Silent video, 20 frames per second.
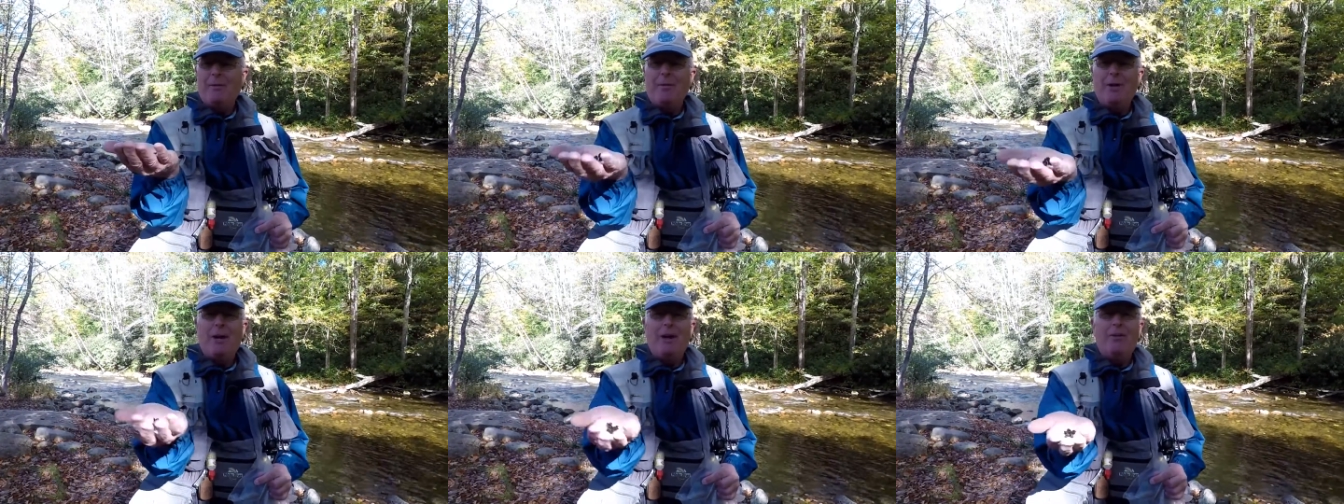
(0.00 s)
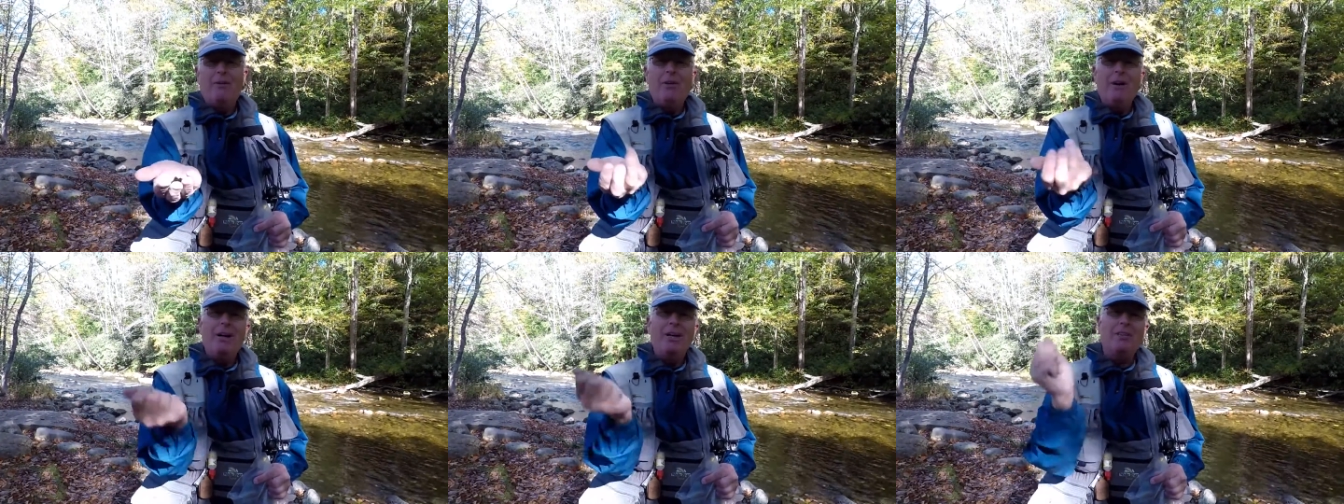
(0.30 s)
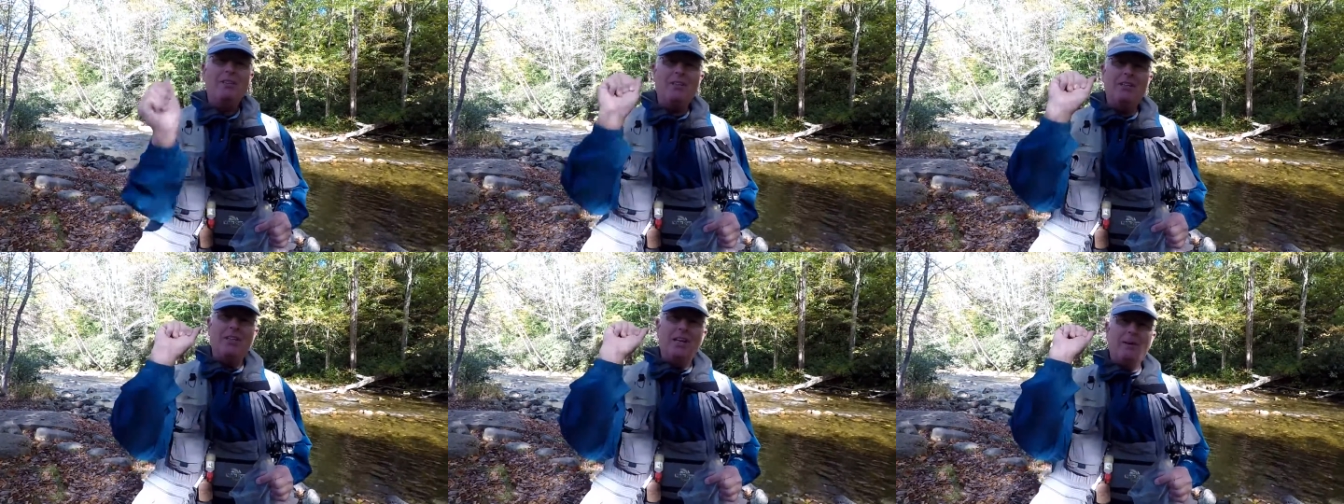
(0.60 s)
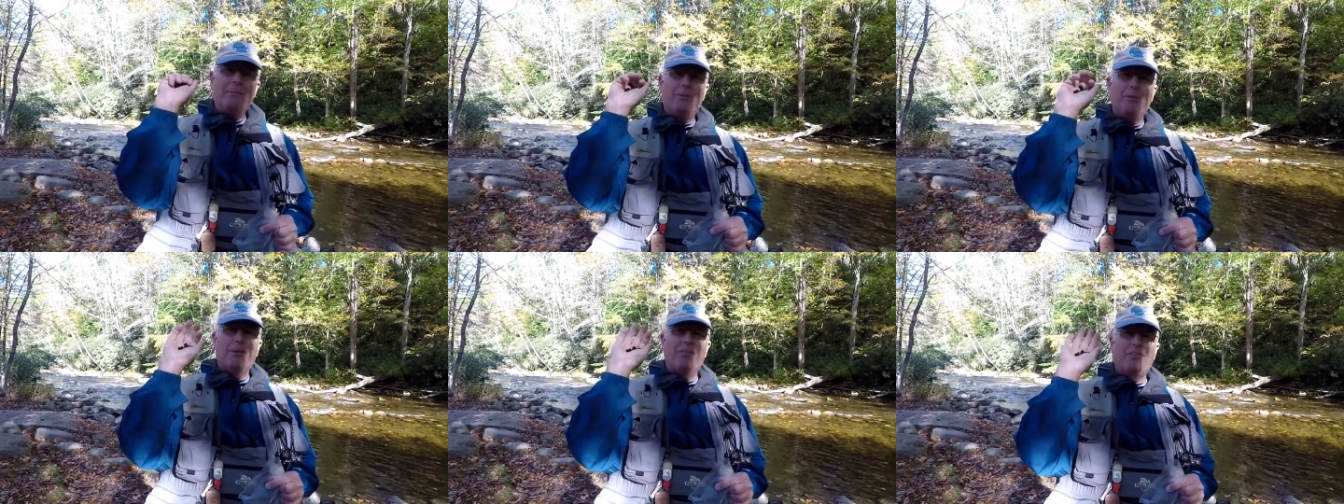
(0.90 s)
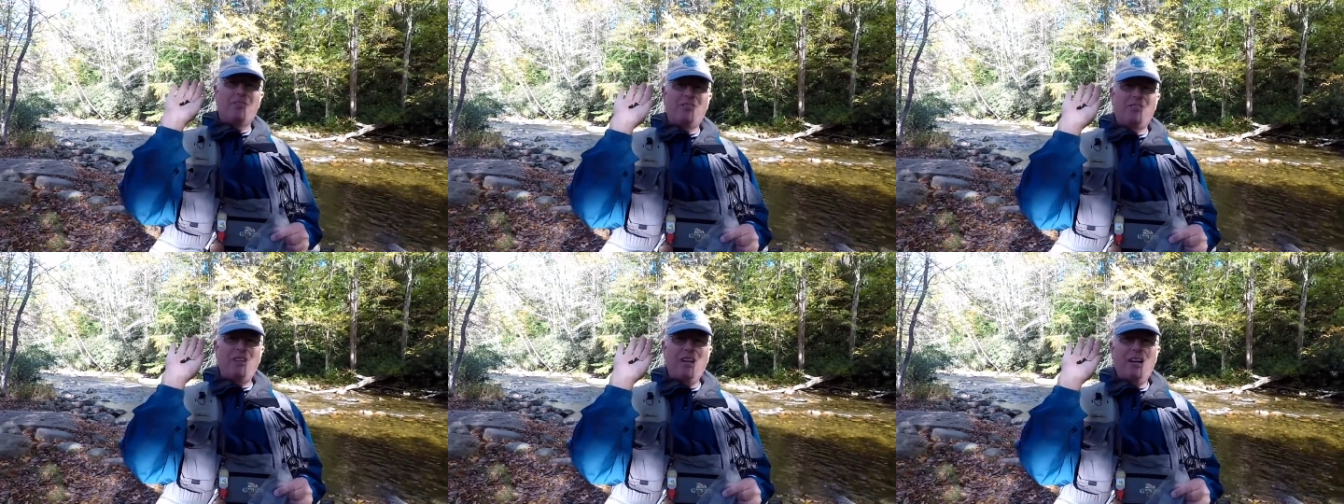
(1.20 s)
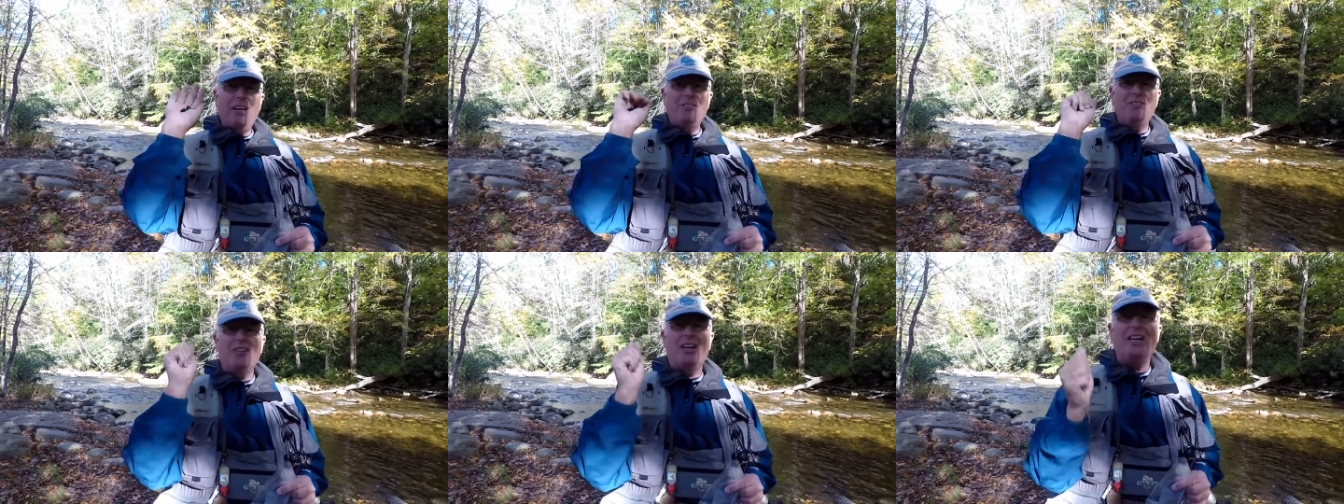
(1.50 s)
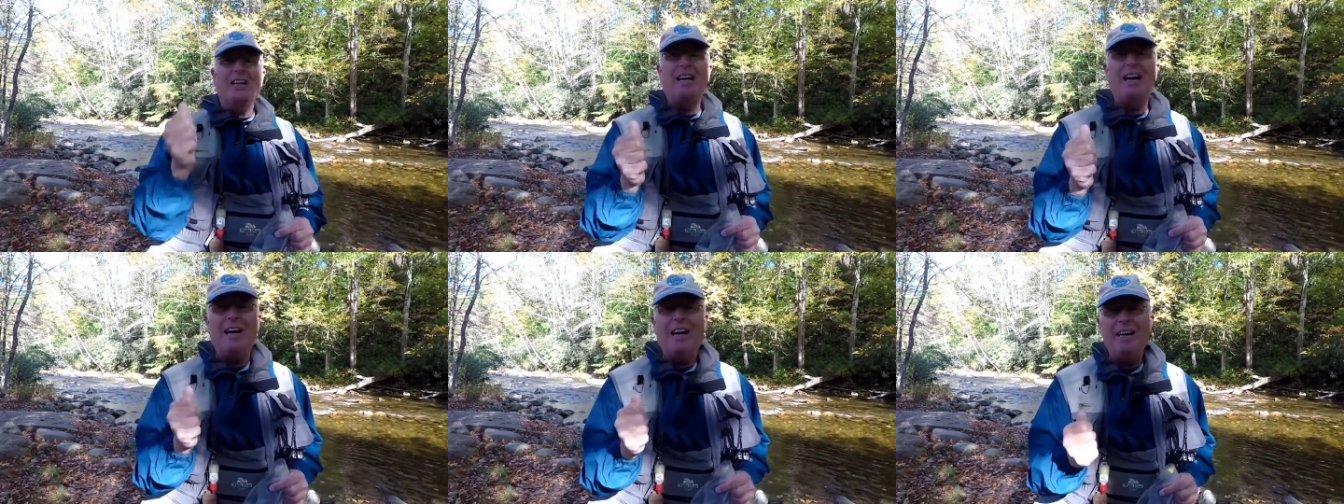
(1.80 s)
and when I look at the number of studs
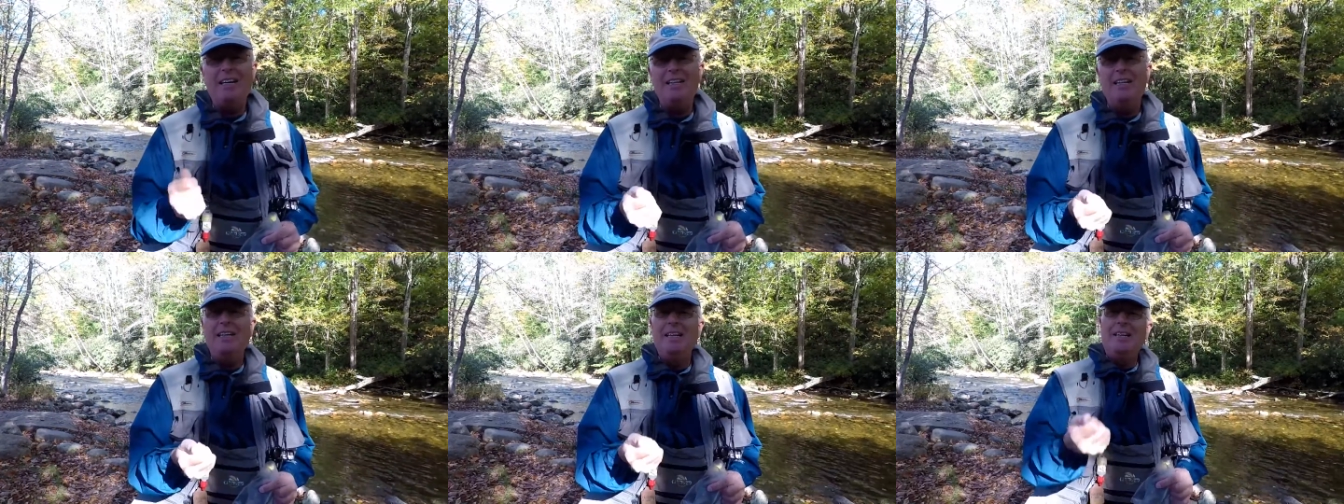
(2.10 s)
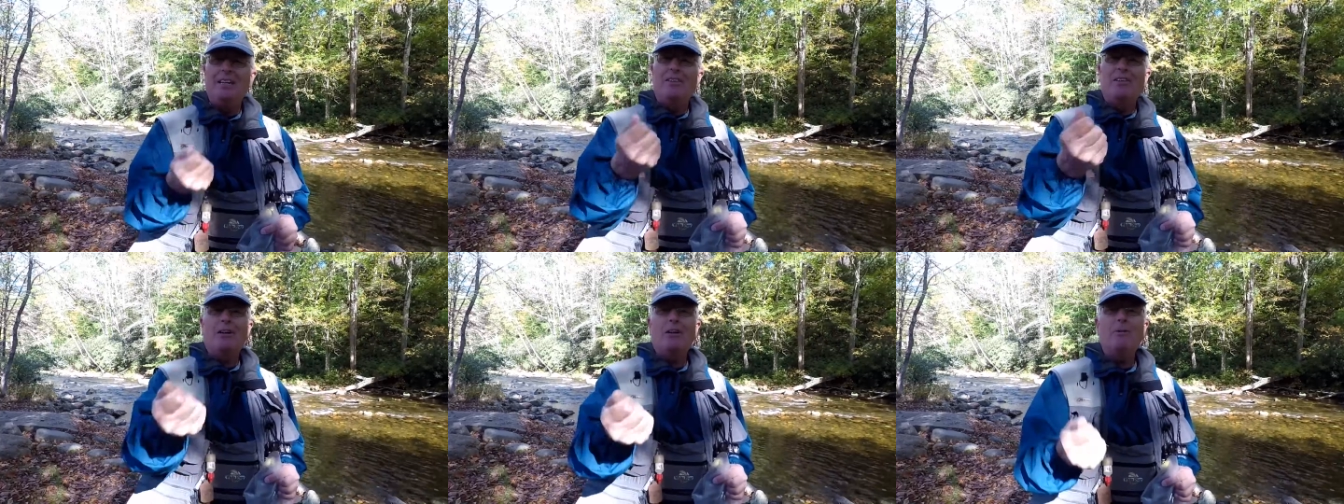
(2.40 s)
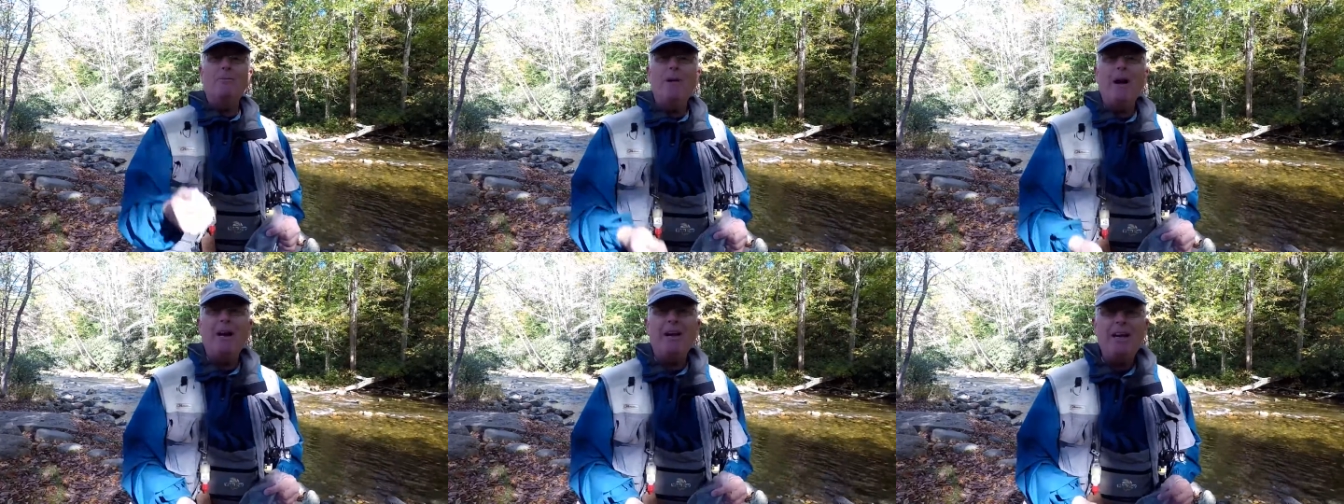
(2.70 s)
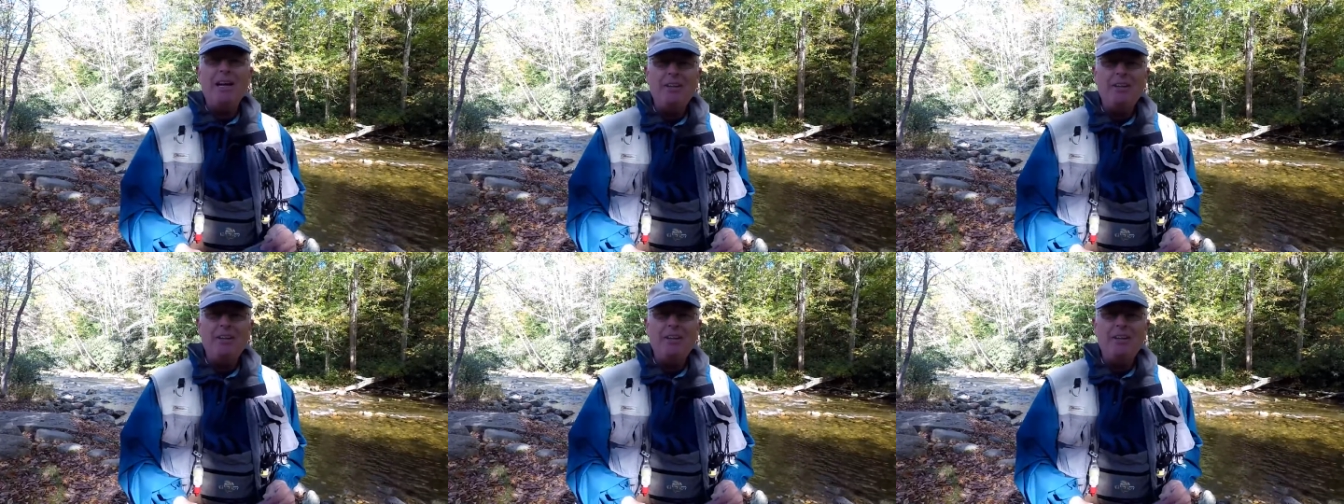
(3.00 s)
I got, they're about